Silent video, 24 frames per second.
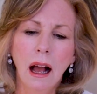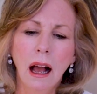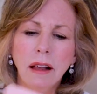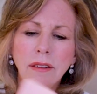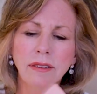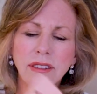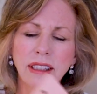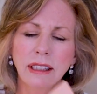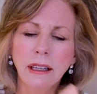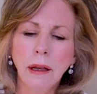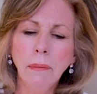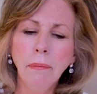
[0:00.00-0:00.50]

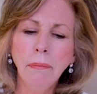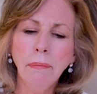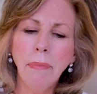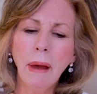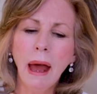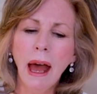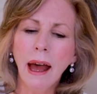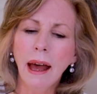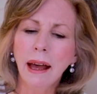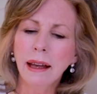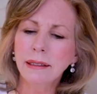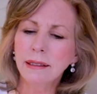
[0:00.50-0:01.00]
of some
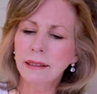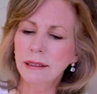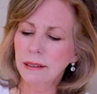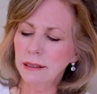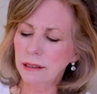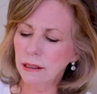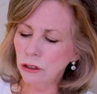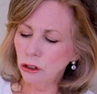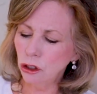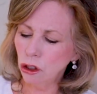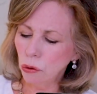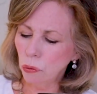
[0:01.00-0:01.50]
past
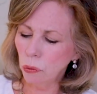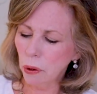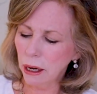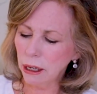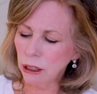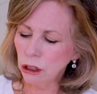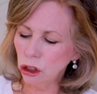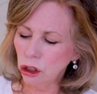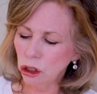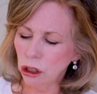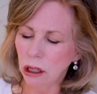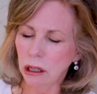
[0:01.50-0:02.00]

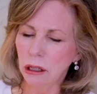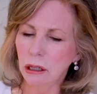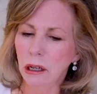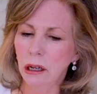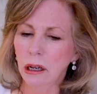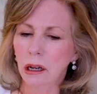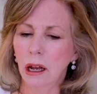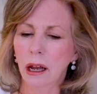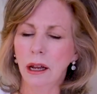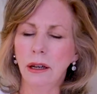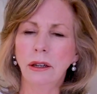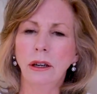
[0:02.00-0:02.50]
situation
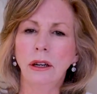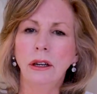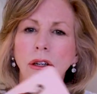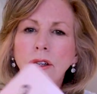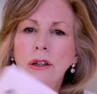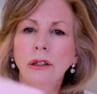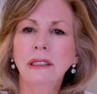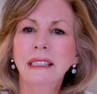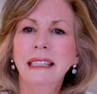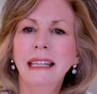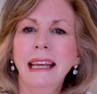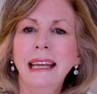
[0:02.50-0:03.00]
and
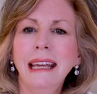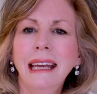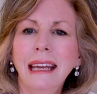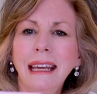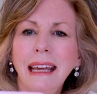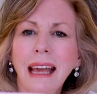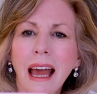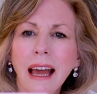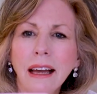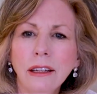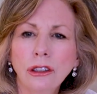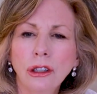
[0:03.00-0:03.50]
you're
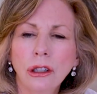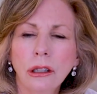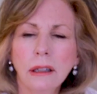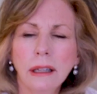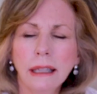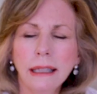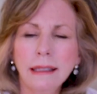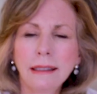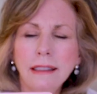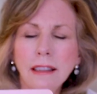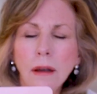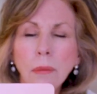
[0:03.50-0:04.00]
taking action
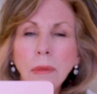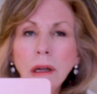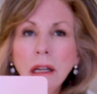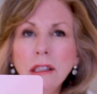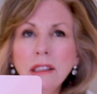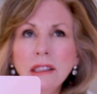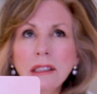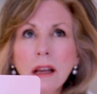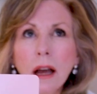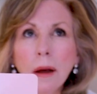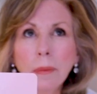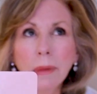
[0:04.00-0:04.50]
like
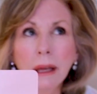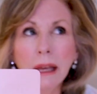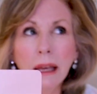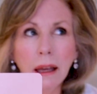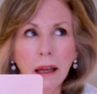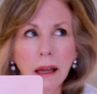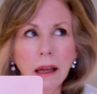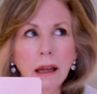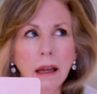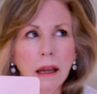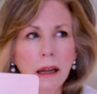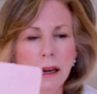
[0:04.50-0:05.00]
somebody's coming
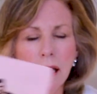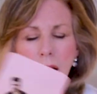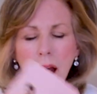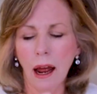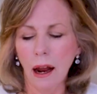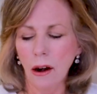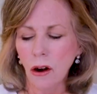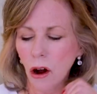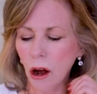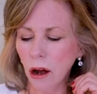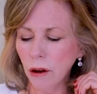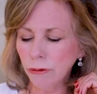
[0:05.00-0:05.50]
in
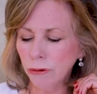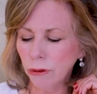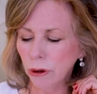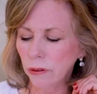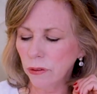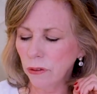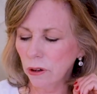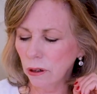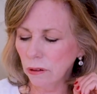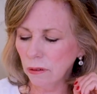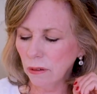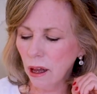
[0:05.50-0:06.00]
and
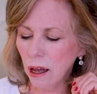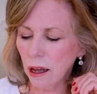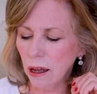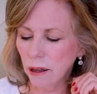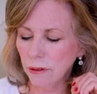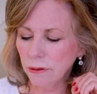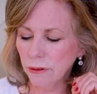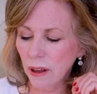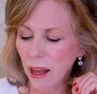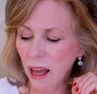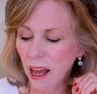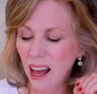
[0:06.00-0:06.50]
offering their
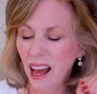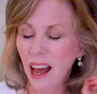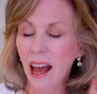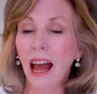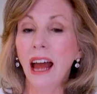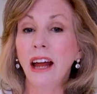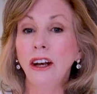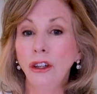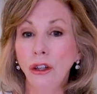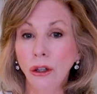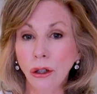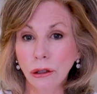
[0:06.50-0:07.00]
love
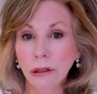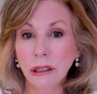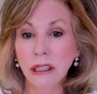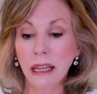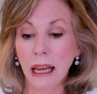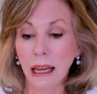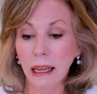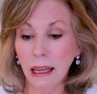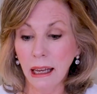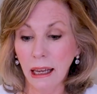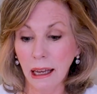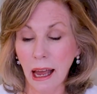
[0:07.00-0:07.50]
and you're
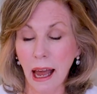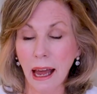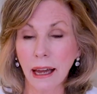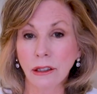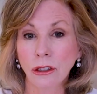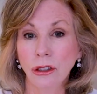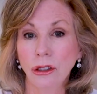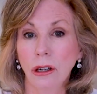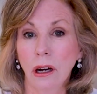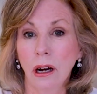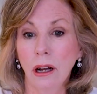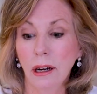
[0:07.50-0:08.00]
taking
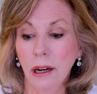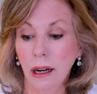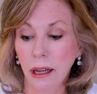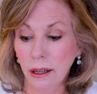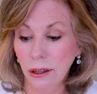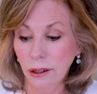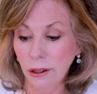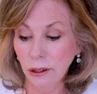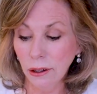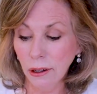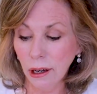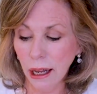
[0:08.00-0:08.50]
action on it
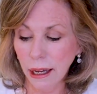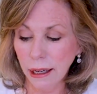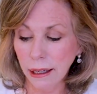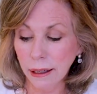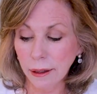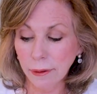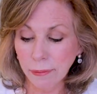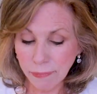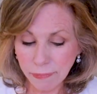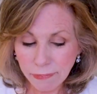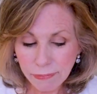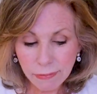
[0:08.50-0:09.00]
you're like
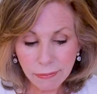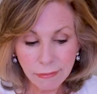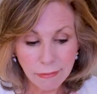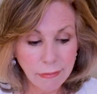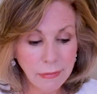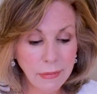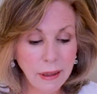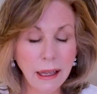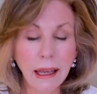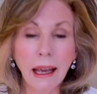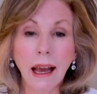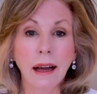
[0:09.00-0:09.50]

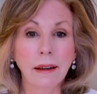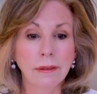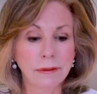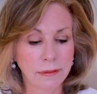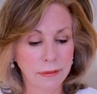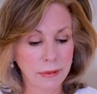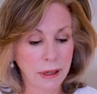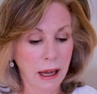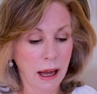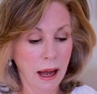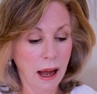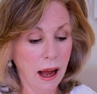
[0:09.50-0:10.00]
yeah
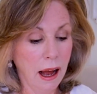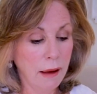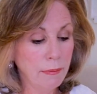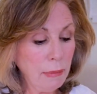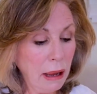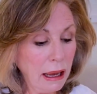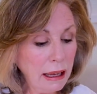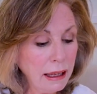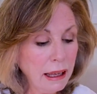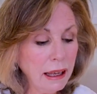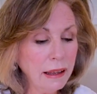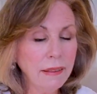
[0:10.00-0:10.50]

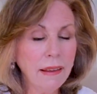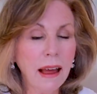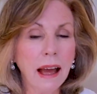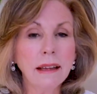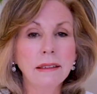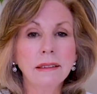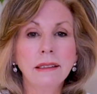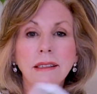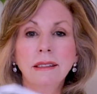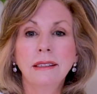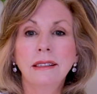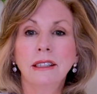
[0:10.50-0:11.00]
making
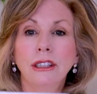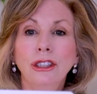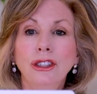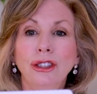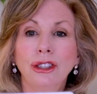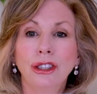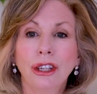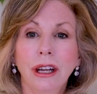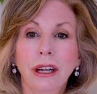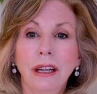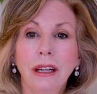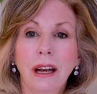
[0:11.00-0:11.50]
that
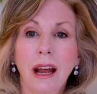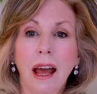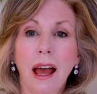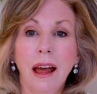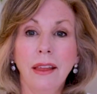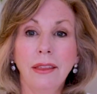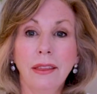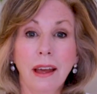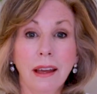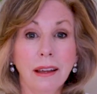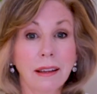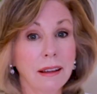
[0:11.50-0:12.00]
decision
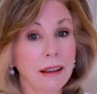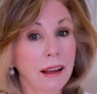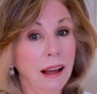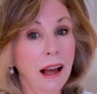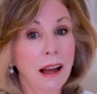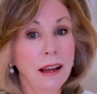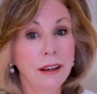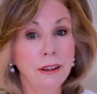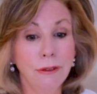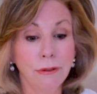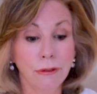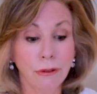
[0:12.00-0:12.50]
and then
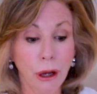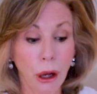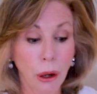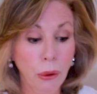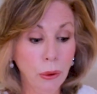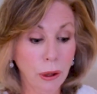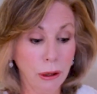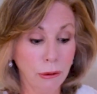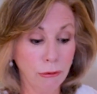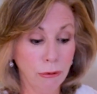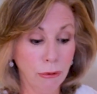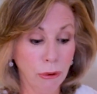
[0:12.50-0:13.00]
kind of
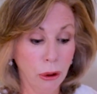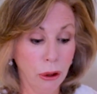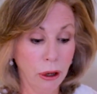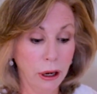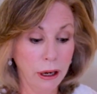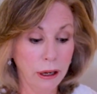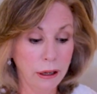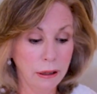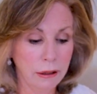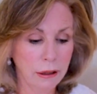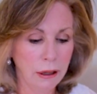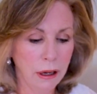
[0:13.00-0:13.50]
going for
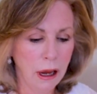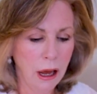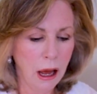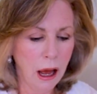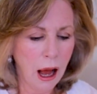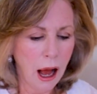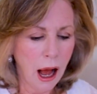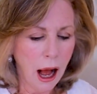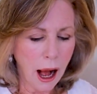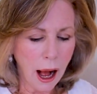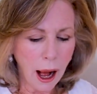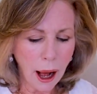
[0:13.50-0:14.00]
it
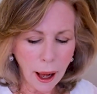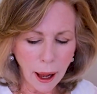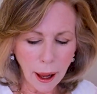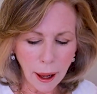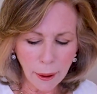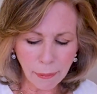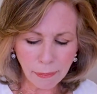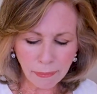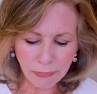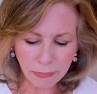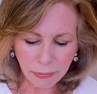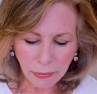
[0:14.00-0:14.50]

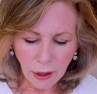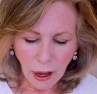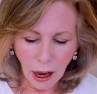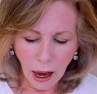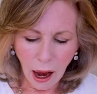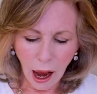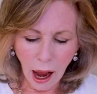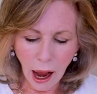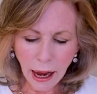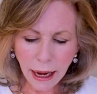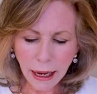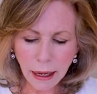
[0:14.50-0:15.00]
um
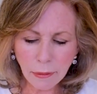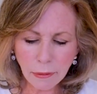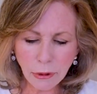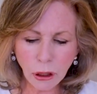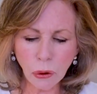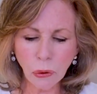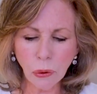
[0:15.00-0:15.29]
i am